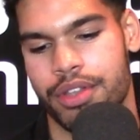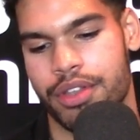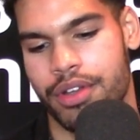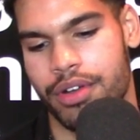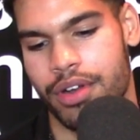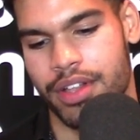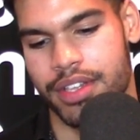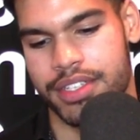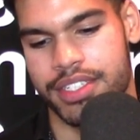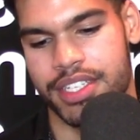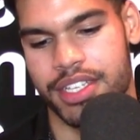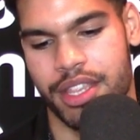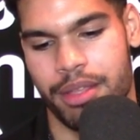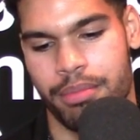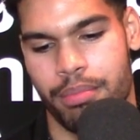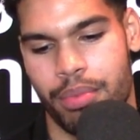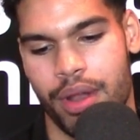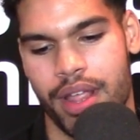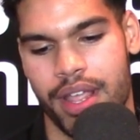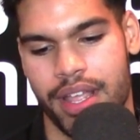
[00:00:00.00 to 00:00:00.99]
neurons in the
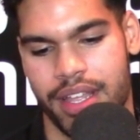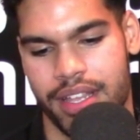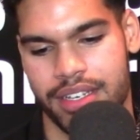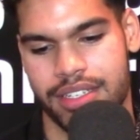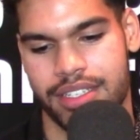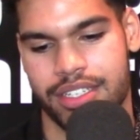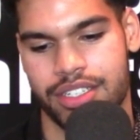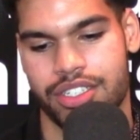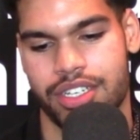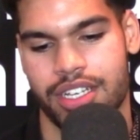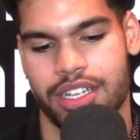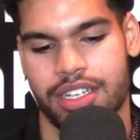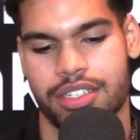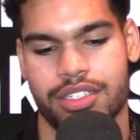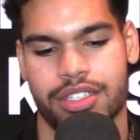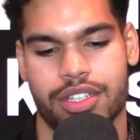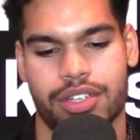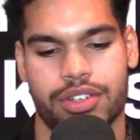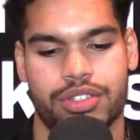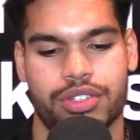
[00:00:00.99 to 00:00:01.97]
brain to
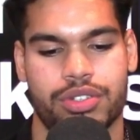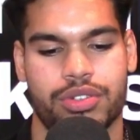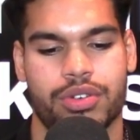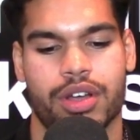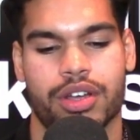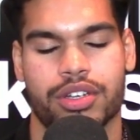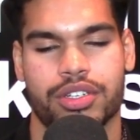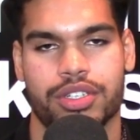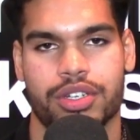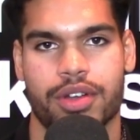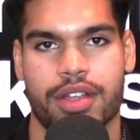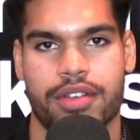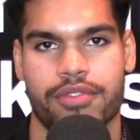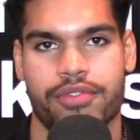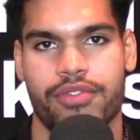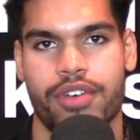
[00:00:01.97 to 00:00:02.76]
change their structure and